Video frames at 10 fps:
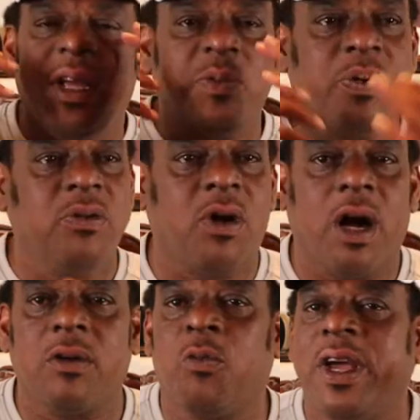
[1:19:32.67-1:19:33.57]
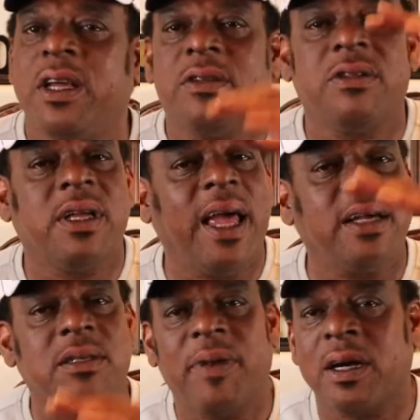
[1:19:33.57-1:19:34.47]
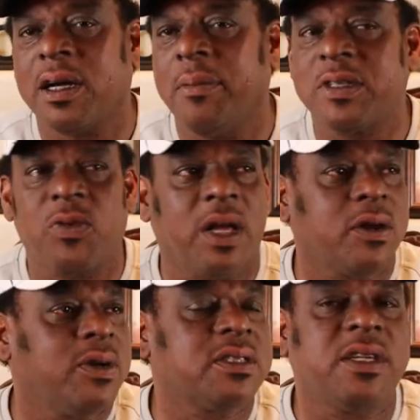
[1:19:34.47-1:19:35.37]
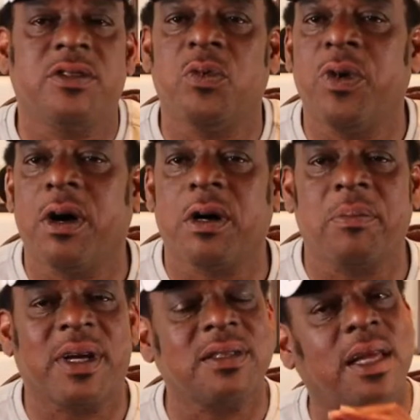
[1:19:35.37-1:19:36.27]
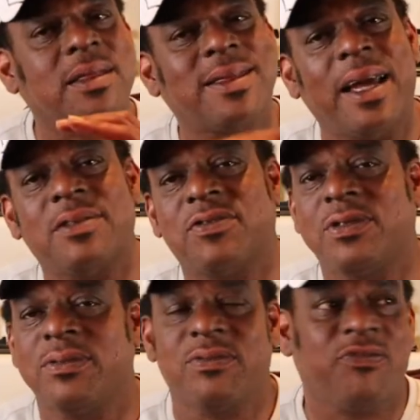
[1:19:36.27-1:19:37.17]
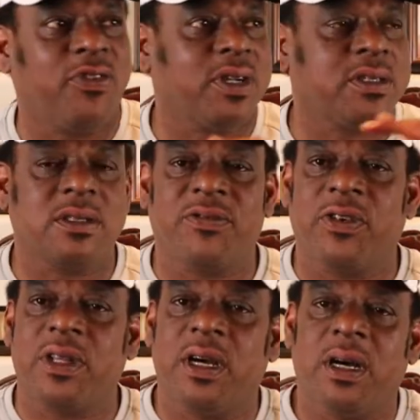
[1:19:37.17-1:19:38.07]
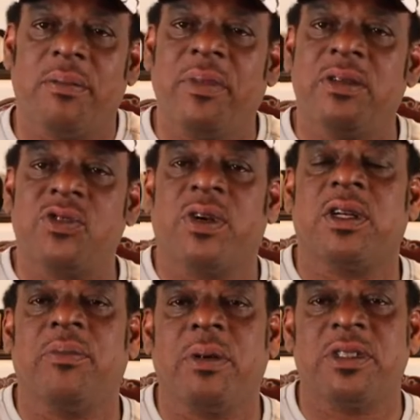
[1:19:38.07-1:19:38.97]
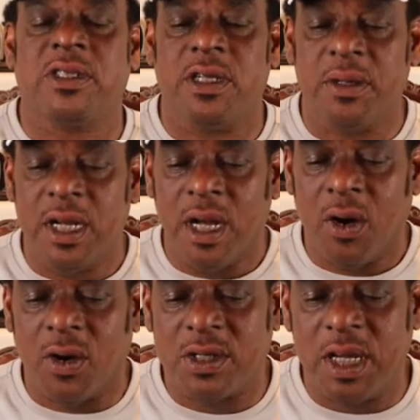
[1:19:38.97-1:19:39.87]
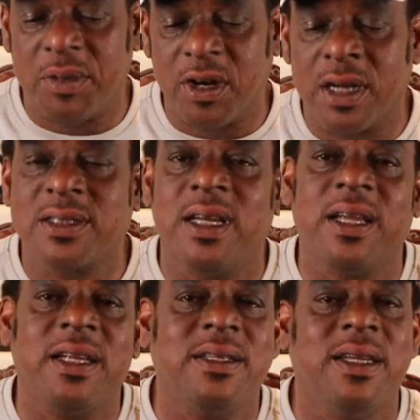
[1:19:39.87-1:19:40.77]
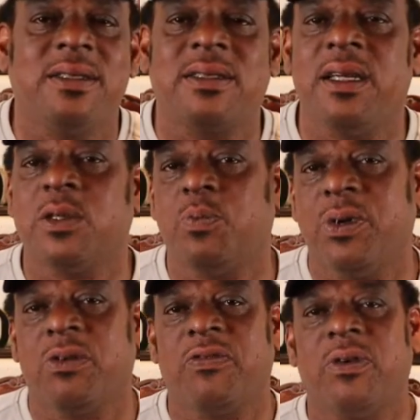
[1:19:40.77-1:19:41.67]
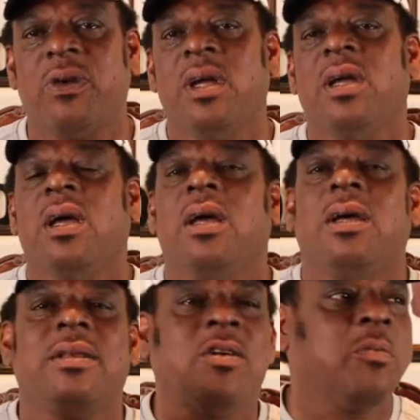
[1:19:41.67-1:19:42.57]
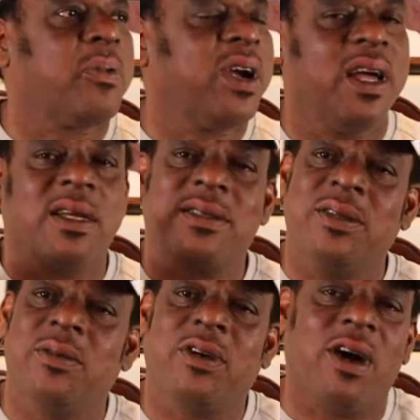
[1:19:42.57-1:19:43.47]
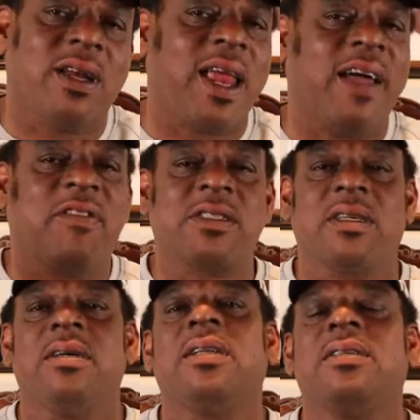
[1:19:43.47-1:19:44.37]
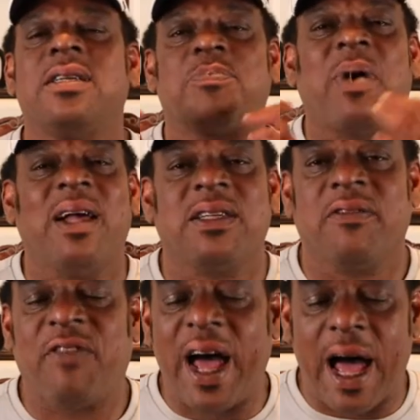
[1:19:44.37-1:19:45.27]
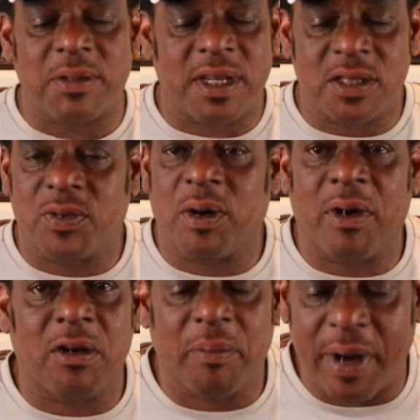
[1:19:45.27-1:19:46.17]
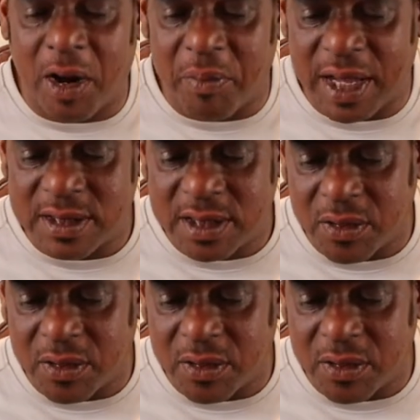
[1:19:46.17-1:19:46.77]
Miss Poulard waited X amount of comments while ago and said you're welcome because I thanks for the for the uh, joining the membership. Or Dee Bernard said, hey, DC is beautiful. New prayers, new car, life is good. That's just positive vibes, and that's what I'm all about, man.